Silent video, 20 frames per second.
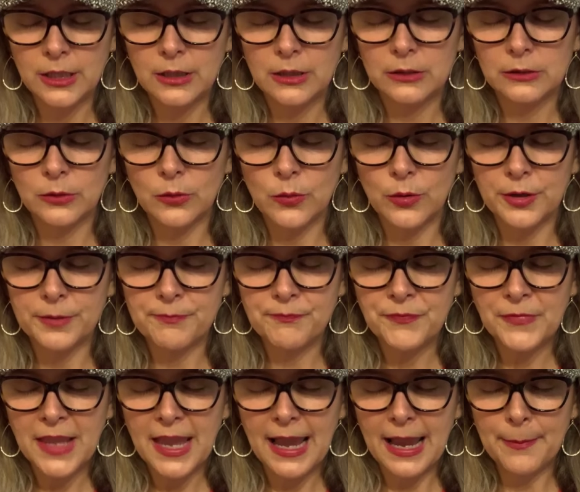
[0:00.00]
Lord.
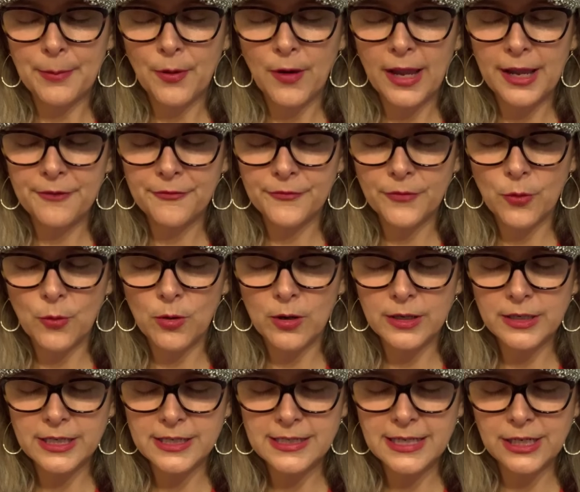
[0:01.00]
I pray for
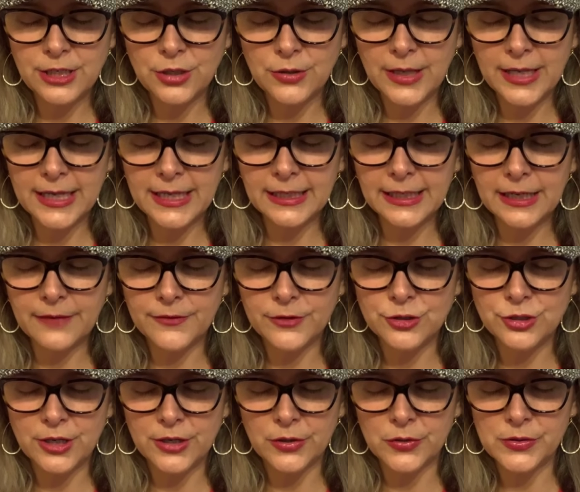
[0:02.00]
continued healing for
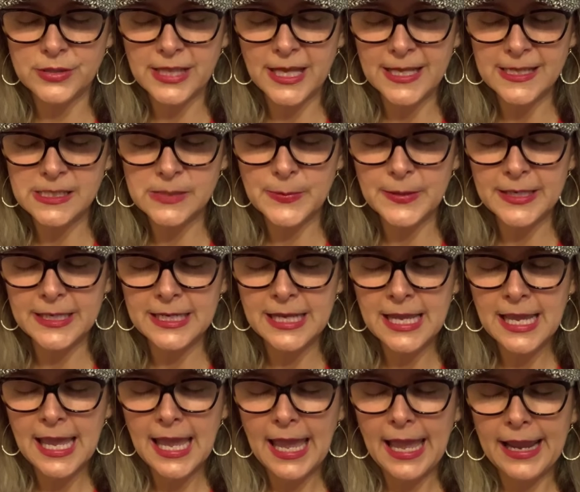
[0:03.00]
Cheryl's husband
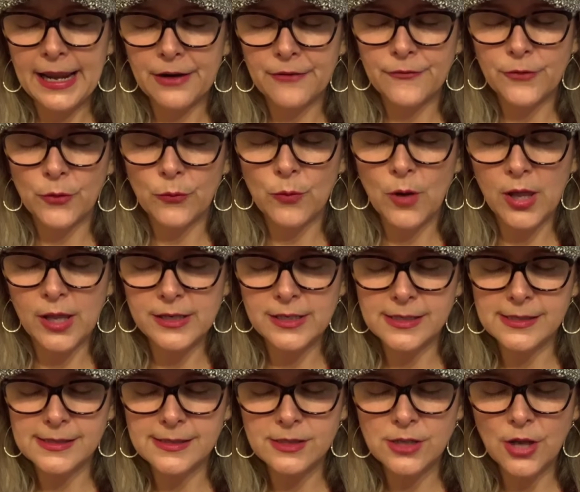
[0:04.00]
and for
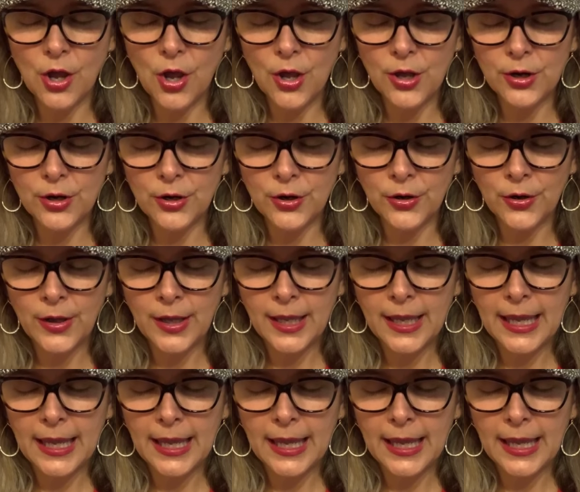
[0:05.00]
Rhonda's daughter.